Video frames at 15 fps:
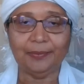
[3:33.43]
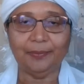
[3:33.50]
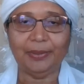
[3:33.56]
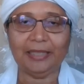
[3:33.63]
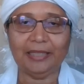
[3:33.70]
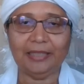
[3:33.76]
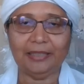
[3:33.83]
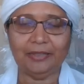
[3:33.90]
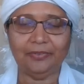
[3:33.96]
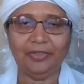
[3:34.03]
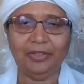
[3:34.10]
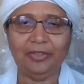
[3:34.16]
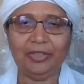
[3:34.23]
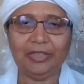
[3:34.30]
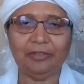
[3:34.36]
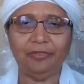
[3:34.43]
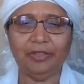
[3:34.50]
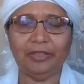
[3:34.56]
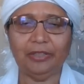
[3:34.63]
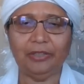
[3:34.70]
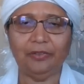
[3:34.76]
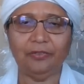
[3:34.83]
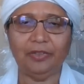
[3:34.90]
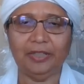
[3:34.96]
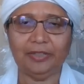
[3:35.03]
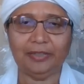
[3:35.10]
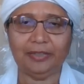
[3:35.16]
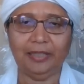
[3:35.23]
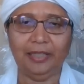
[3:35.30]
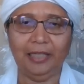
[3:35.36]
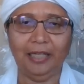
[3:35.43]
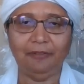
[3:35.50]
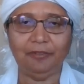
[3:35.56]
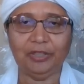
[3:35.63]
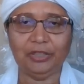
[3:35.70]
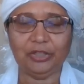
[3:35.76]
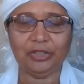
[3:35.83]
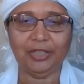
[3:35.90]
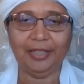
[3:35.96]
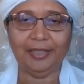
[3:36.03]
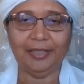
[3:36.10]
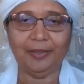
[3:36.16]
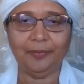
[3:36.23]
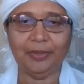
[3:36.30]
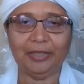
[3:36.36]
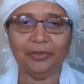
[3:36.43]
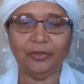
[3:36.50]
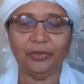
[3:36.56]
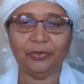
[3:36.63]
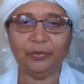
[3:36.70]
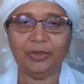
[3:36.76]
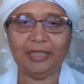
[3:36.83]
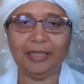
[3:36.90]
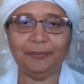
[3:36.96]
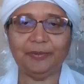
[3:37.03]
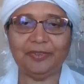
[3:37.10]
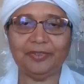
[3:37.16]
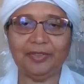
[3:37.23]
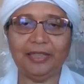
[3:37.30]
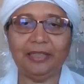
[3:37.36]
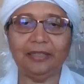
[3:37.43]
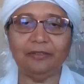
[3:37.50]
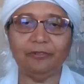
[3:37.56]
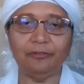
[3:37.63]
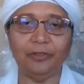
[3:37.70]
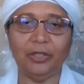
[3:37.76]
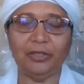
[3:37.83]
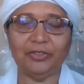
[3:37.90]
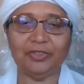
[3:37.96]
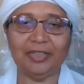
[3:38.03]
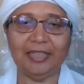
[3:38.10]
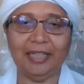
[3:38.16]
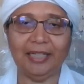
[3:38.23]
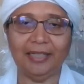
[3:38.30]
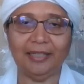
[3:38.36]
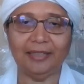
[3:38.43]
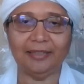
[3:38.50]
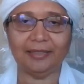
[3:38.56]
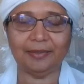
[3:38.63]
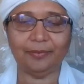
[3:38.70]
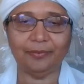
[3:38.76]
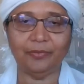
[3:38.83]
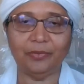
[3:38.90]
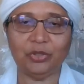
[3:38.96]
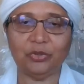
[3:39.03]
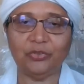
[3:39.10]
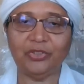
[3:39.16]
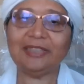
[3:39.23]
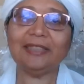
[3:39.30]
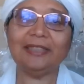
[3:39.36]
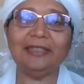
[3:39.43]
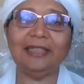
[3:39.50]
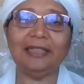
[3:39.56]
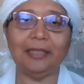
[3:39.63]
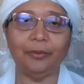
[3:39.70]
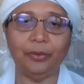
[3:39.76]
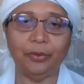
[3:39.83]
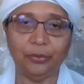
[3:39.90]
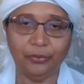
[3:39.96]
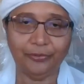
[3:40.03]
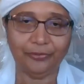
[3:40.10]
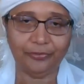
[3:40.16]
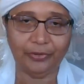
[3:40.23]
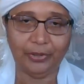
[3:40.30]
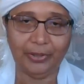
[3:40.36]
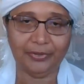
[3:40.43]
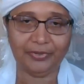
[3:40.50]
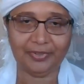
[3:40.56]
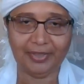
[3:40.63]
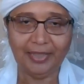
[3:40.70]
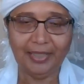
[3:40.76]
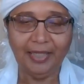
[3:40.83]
but it is very difficult for us to love each other because we keep seeing faults in others which resonate our own faults.